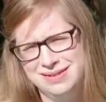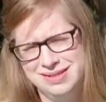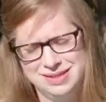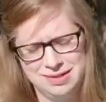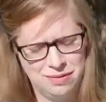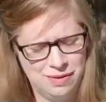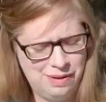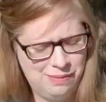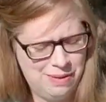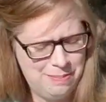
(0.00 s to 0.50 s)

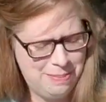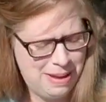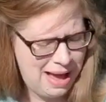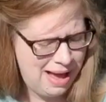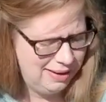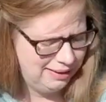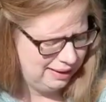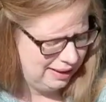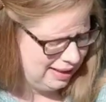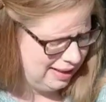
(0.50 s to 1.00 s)
So I went
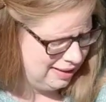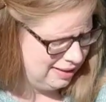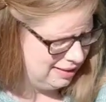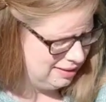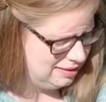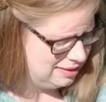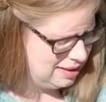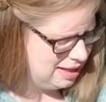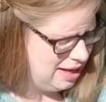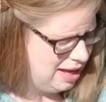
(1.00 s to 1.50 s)
back
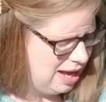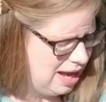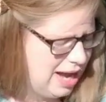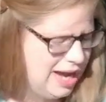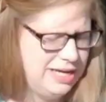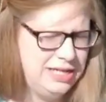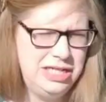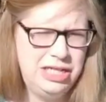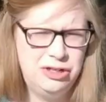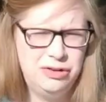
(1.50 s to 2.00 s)
and
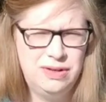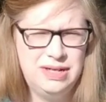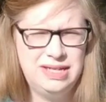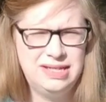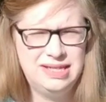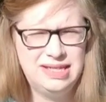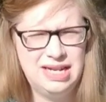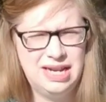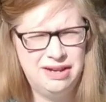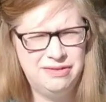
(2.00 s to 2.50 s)
I
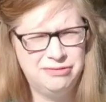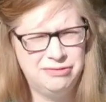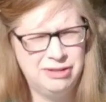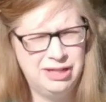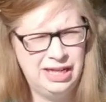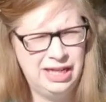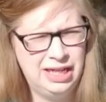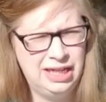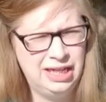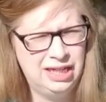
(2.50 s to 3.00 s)
decreased
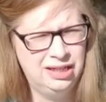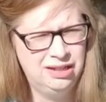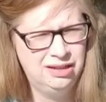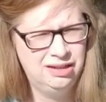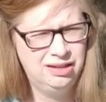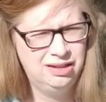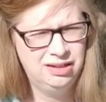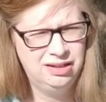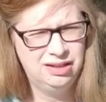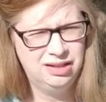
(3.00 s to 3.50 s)

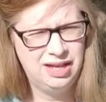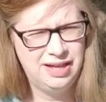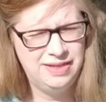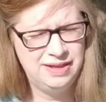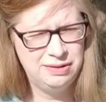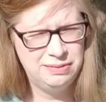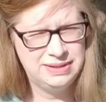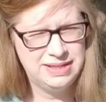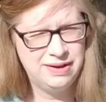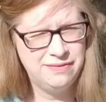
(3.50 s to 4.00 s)
I
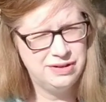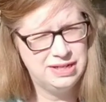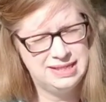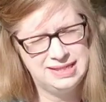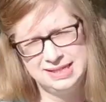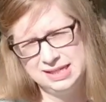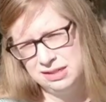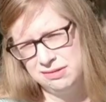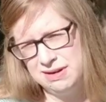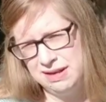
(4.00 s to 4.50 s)
think it was every
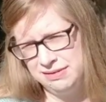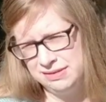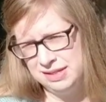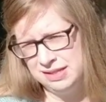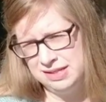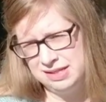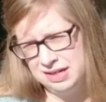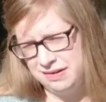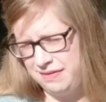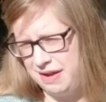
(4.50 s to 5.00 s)
6 rounds
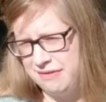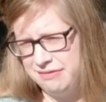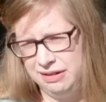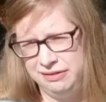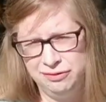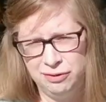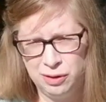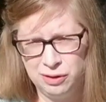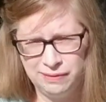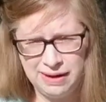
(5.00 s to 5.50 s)
instead of every
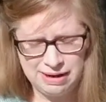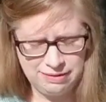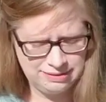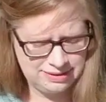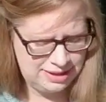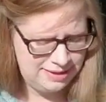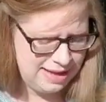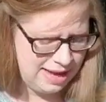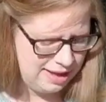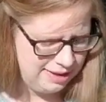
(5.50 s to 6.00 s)
4
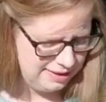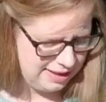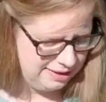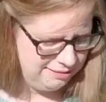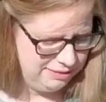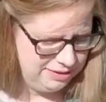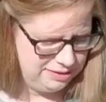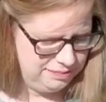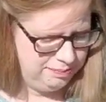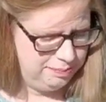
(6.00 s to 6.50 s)
rounds, and
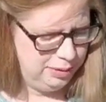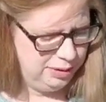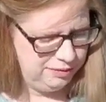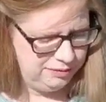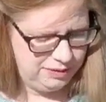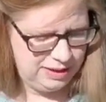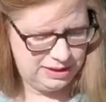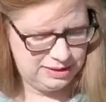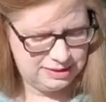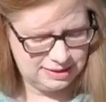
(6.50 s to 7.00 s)
that was
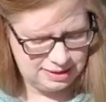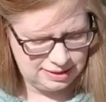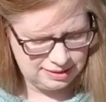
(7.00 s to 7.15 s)
perfect.